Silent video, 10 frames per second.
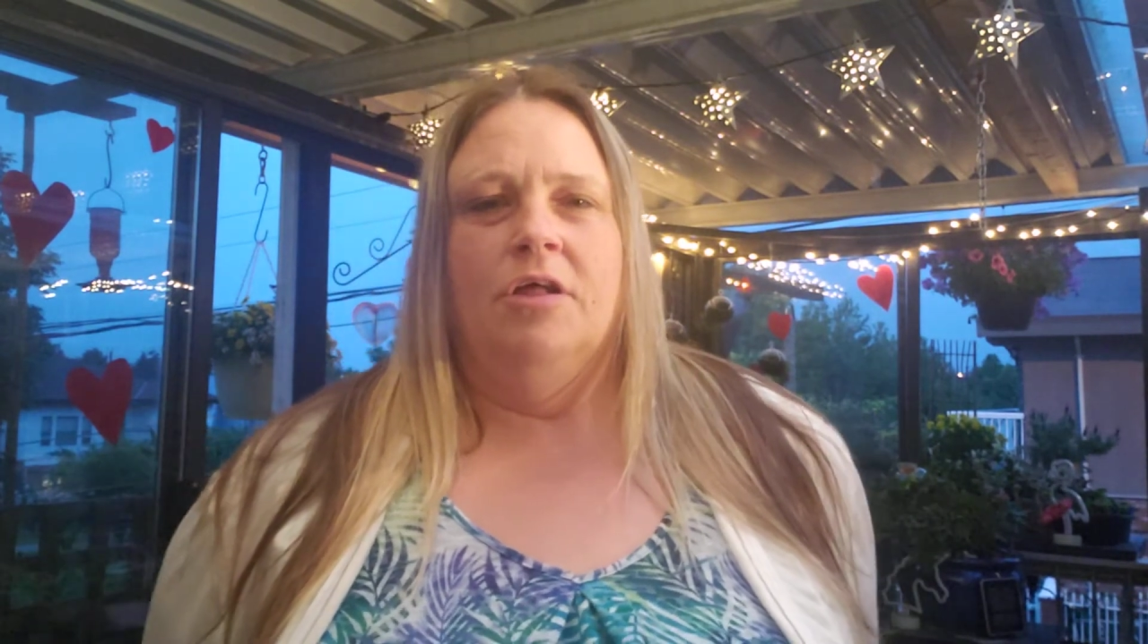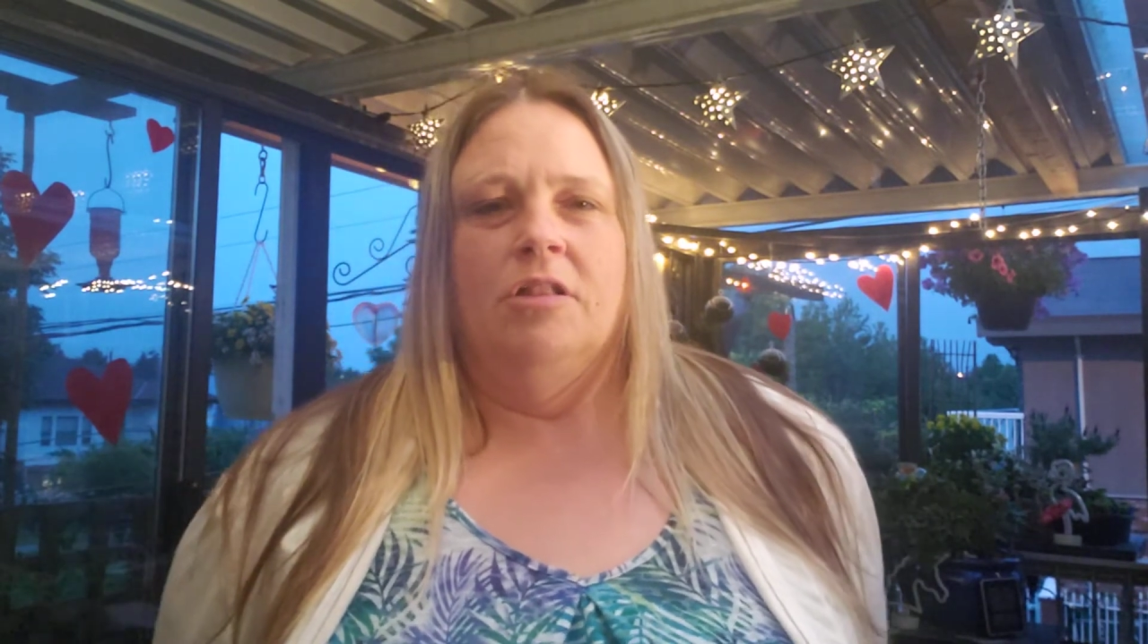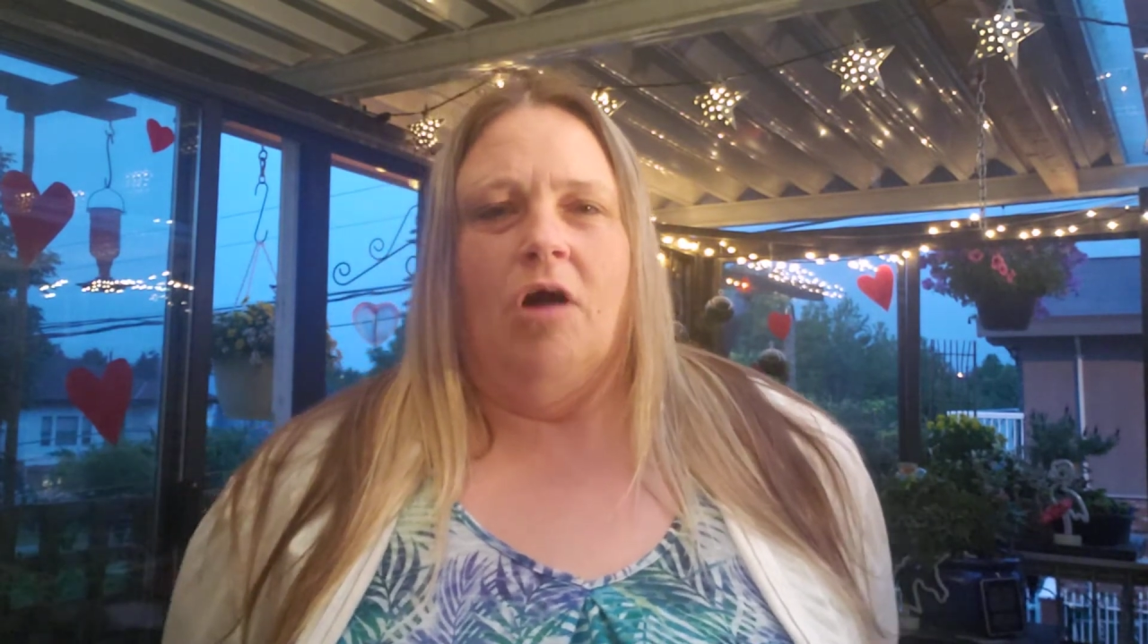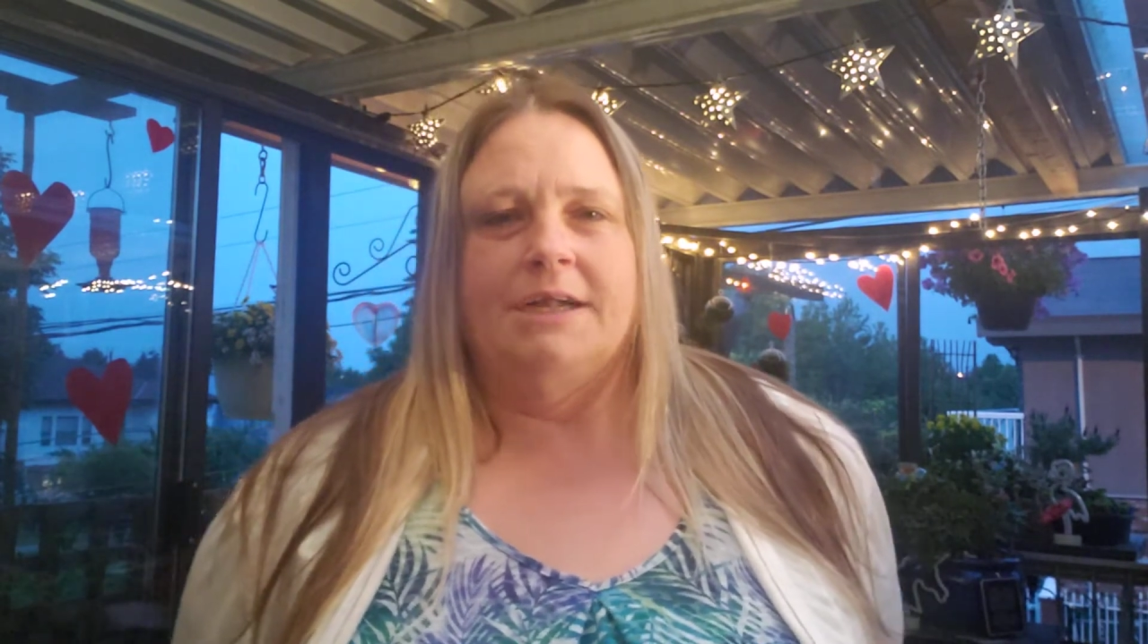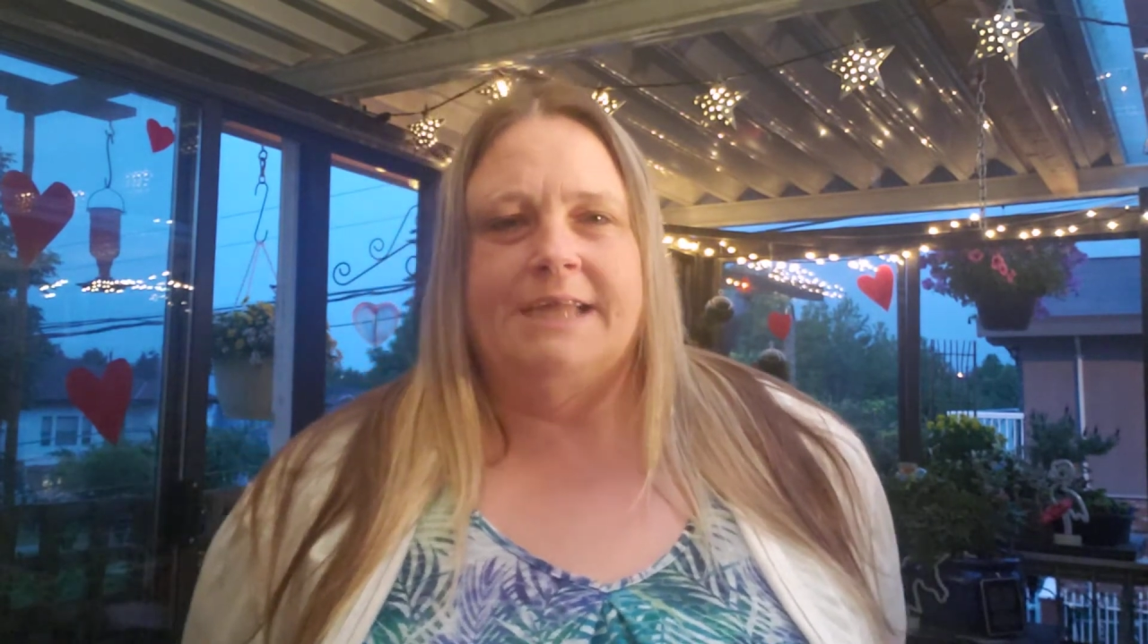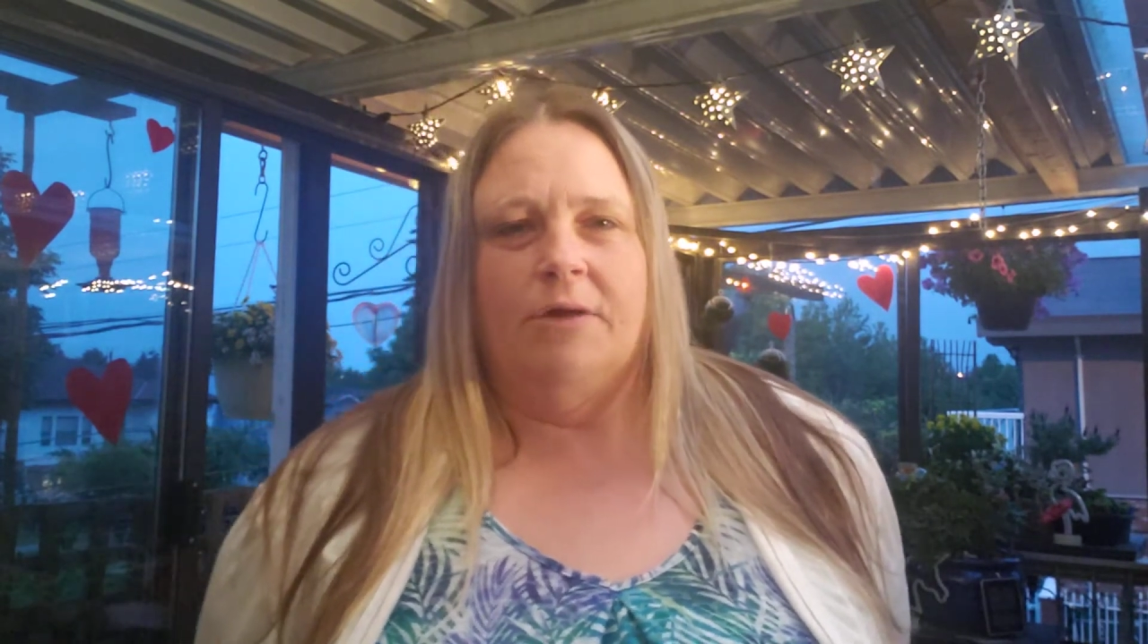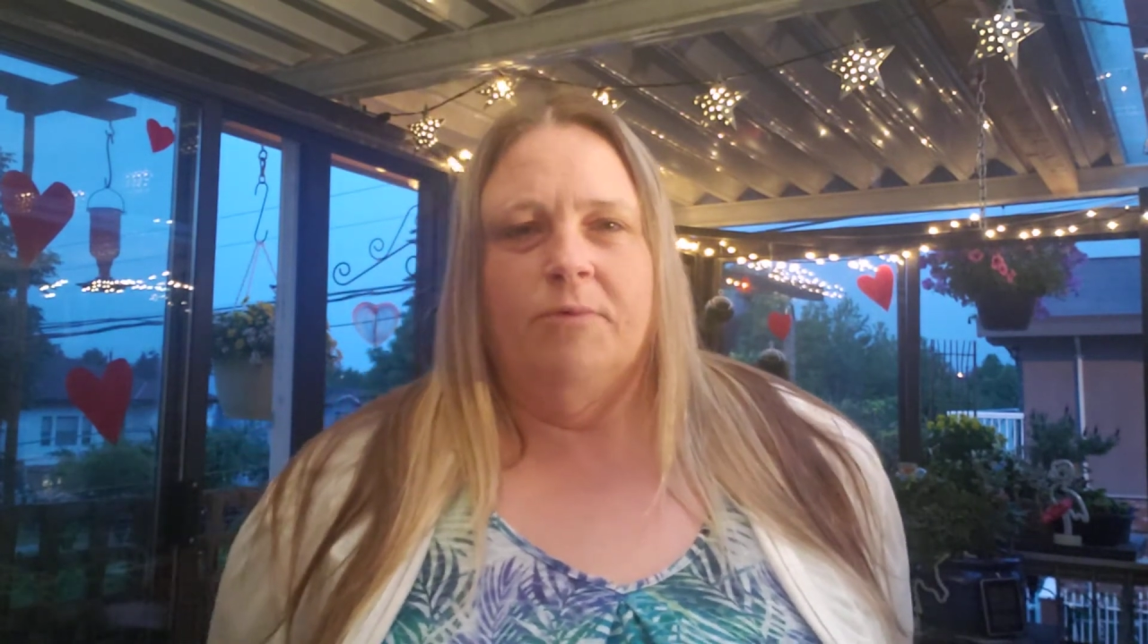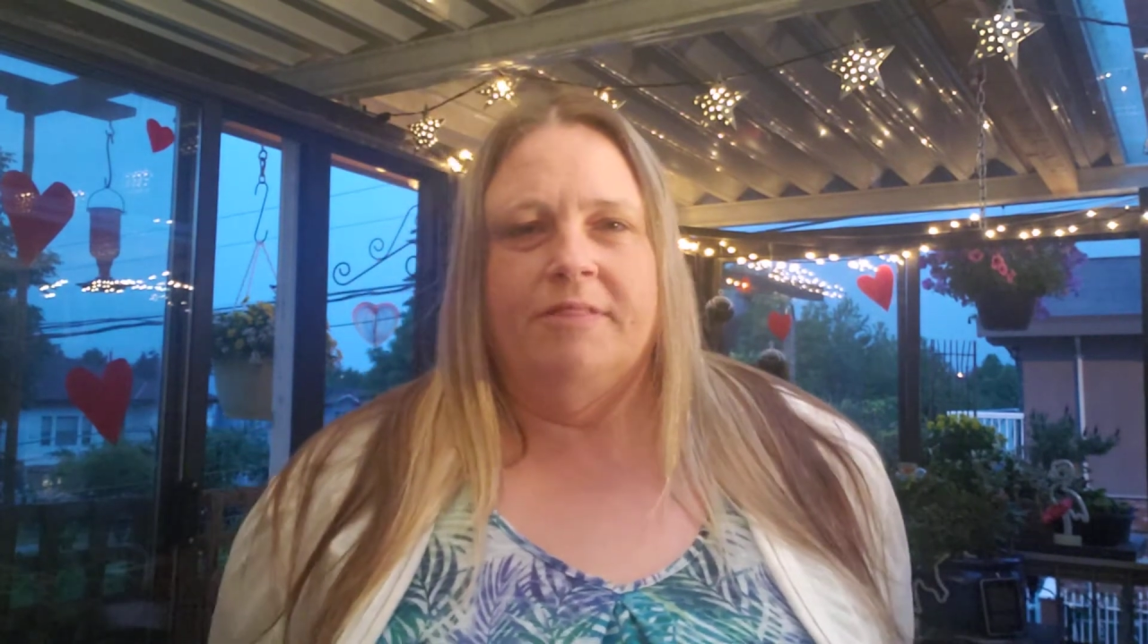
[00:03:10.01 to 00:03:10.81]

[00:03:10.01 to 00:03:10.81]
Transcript: Lockdown